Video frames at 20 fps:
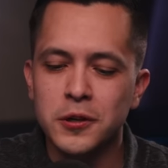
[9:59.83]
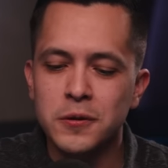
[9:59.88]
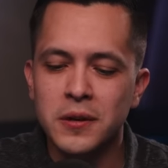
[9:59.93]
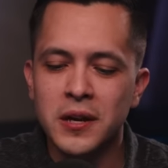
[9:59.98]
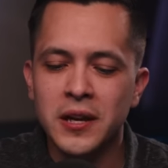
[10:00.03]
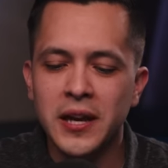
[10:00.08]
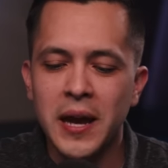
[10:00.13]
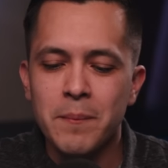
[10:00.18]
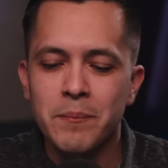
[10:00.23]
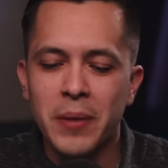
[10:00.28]
You
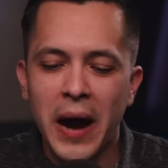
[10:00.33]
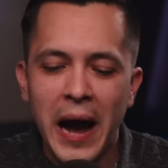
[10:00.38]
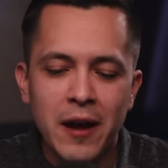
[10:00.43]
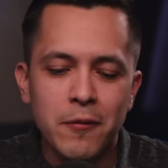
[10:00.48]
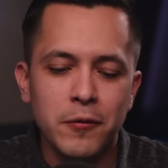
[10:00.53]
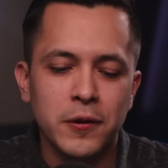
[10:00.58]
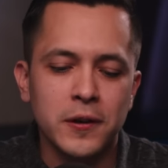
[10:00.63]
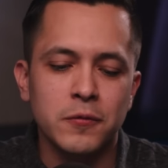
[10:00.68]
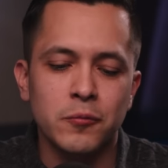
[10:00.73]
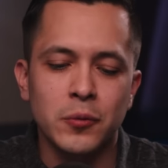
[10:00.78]
can get
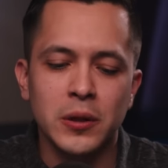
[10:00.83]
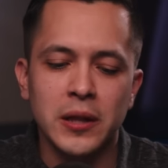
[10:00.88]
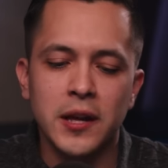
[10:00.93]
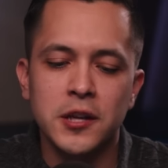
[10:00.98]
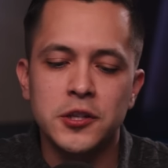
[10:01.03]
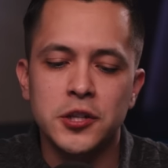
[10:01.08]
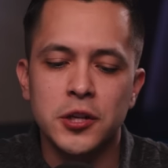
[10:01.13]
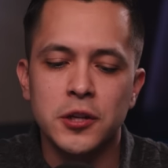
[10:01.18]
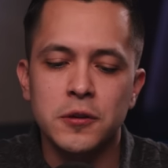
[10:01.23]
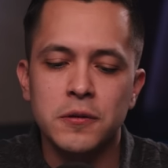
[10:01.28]
by with
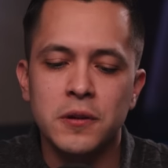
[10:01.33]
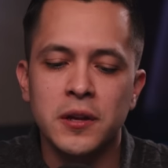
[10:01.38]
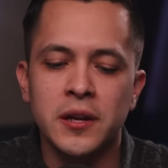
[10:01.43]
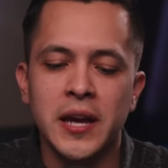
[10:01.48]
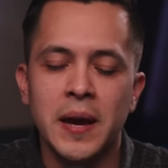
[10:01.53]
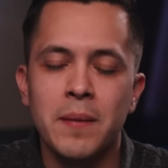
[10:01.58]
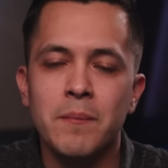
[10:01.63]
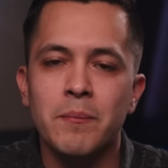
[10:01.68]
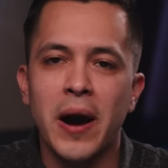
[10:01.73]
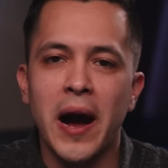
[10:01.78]
religion. You can
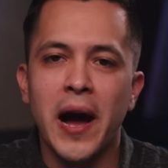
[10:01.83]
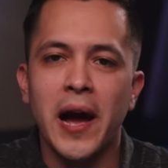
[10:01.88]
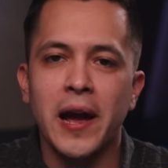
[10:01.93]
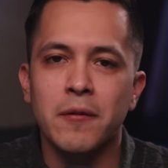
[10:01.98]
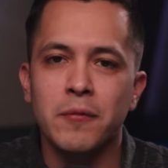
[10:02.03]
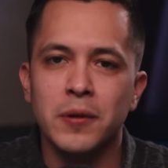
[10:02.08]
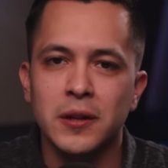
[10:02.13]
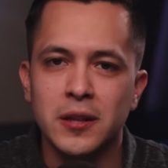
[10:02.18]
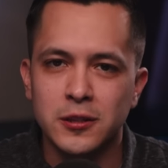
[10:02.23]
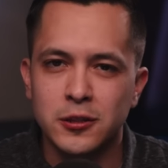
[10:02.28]
get
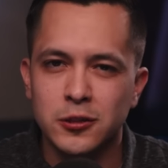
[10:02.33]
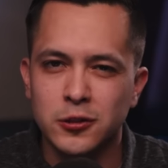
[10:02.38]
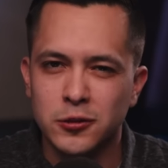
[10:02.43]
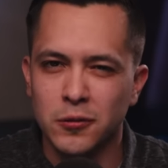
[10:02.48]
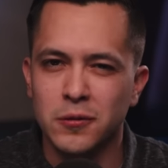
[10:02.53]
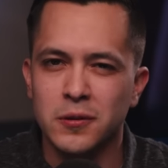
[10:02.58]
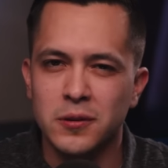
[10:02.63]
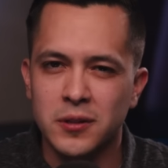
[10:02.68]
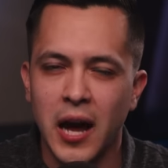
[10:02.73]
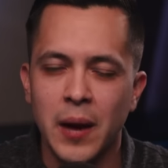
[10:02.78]
by with a
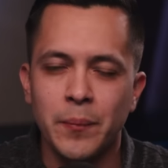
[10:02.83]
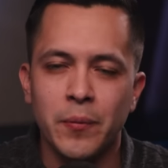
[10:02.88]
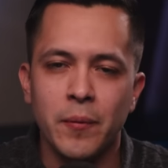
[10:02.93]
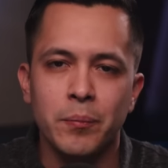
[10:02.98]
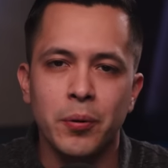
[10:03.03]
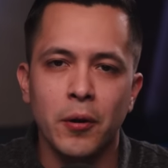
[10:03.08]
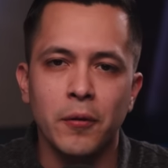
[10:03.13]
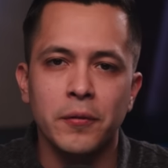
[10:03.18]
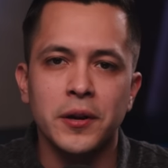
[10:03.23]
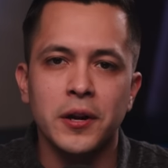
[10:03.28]
certain type
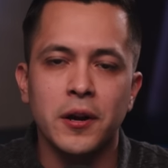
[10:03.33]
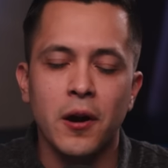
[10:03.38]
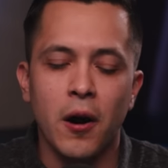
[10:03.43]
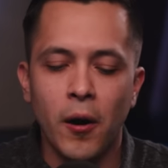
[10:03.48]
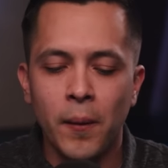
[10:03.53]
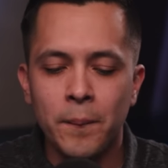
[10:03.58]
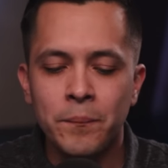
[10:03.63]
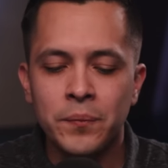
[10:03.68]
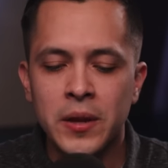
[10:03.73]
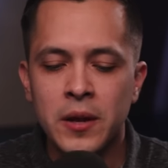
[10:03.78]
of
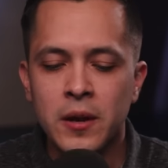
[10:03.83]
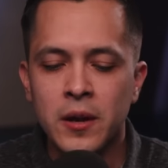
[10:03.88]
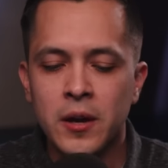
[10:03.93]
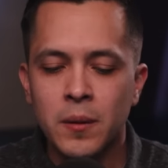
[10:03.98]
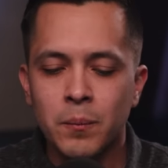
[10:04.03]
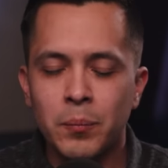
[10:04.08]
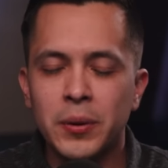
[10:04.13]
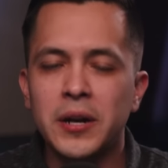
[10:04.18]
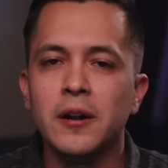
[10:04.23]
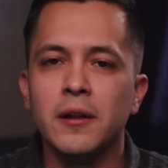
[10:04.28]
protocol,
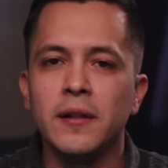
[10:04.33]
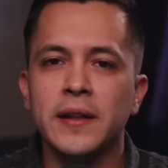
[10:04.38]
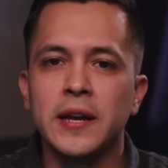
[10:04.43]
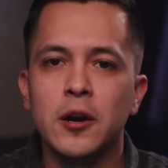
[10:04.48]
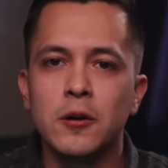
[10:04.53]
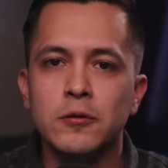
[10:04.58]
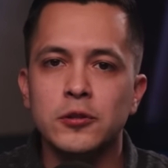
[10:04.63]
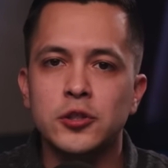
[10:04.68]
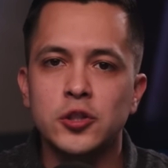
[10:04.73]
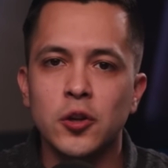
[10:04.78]
but it only
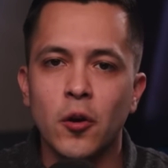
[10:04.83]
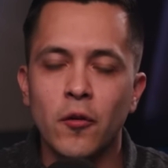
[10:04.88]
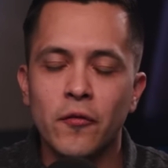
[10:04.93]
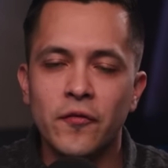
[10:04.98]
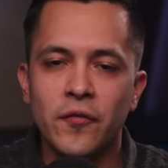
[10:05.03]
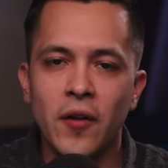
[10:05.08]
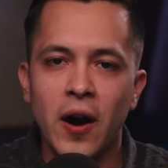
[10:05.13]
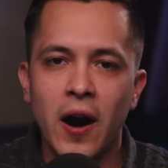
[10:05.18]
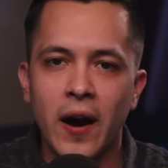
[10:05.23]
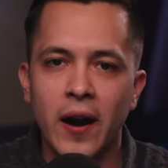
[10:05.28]
goes so
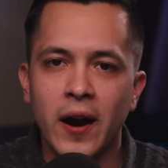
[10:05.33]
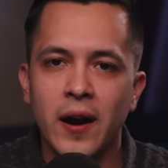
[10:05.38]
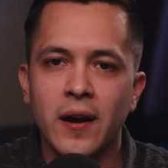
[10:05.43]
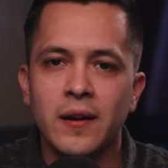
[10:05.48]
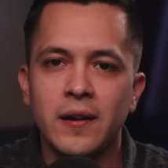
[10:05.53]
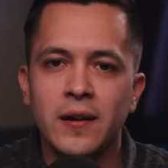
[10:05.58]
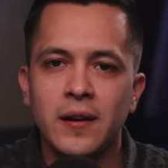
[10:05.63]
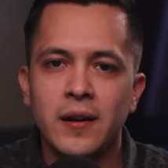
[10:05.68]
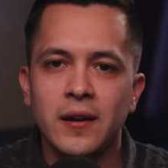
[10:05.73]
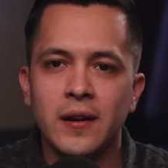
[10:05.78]

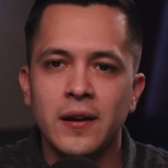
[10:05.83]
far.